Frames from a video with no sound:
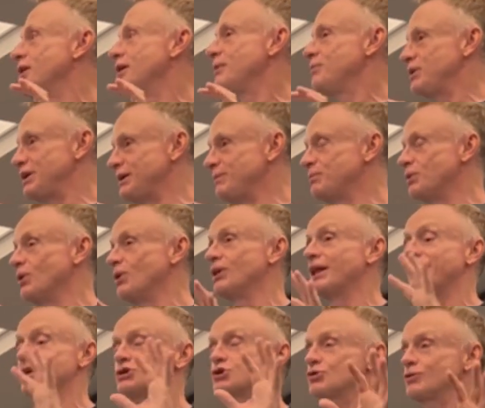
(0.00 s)
people
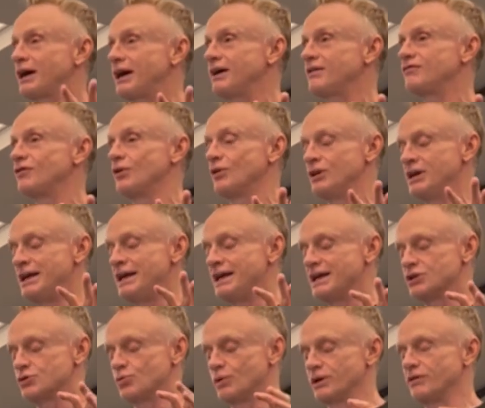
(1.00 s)
and travel
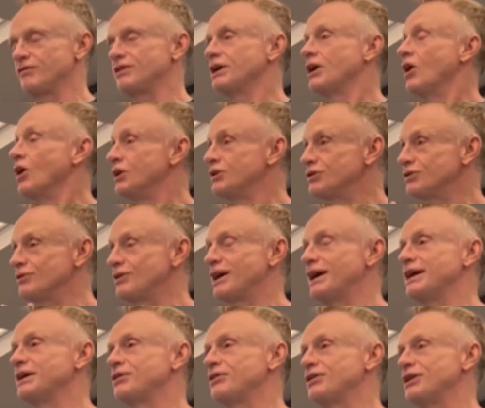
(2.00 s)
is one of the
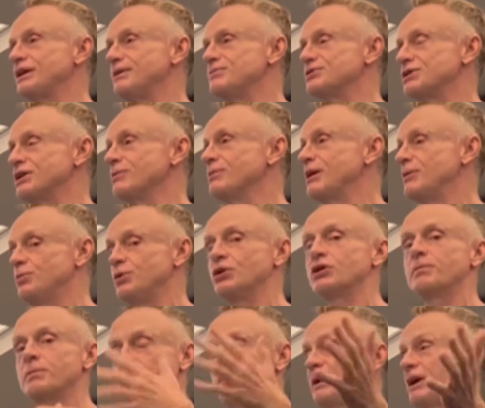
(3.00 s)
underlying themes in my
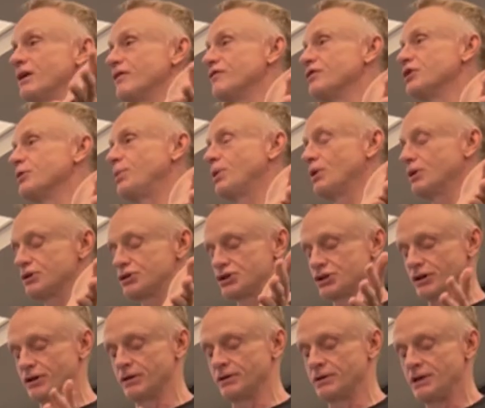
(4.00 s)
book, Prepare for
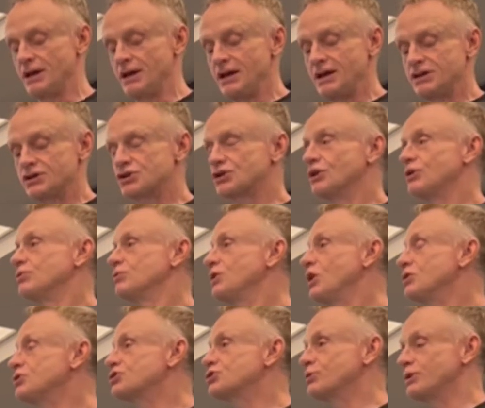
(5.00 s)
Departure. So
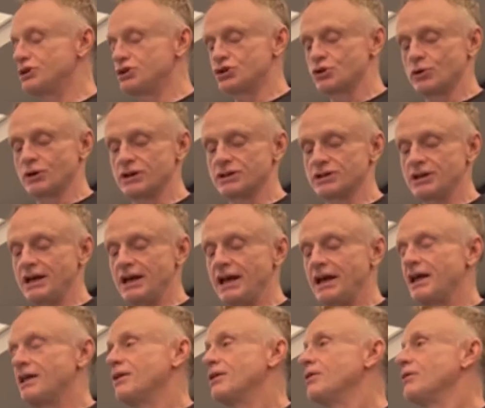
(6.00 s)
long story short,
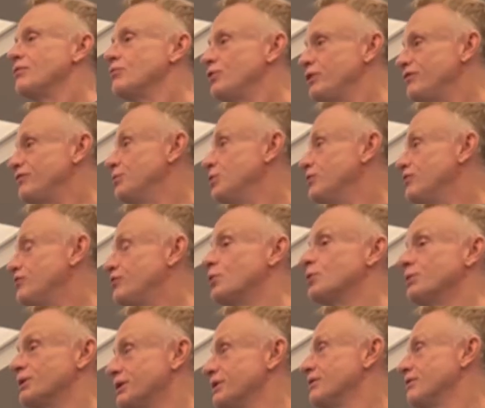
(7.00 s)
we've moved
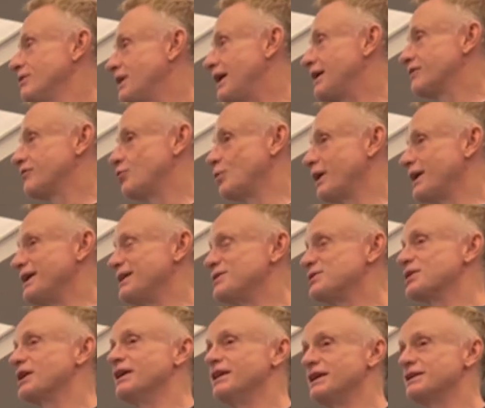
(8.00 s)
forward in a lot of
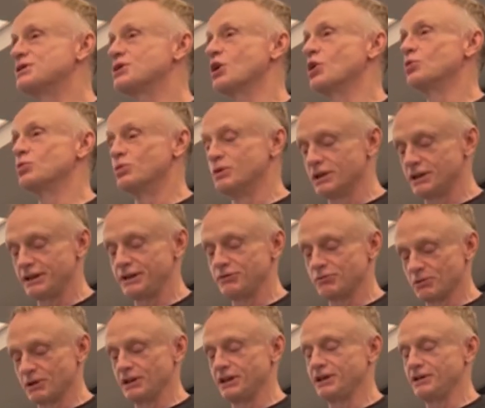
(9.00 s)
ways, and that's a really,
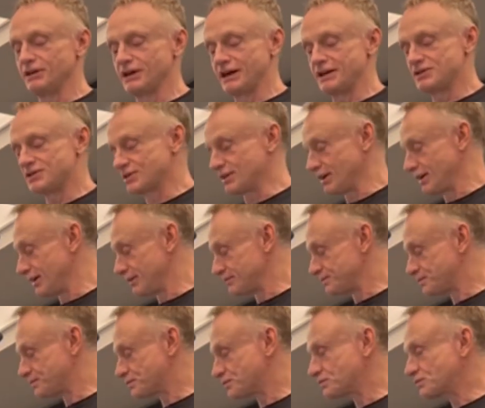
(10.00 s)
really nice
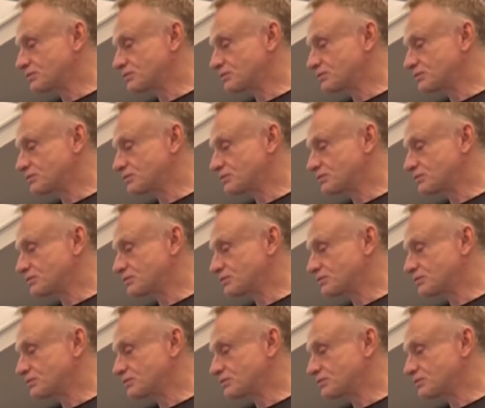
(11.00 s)
thing.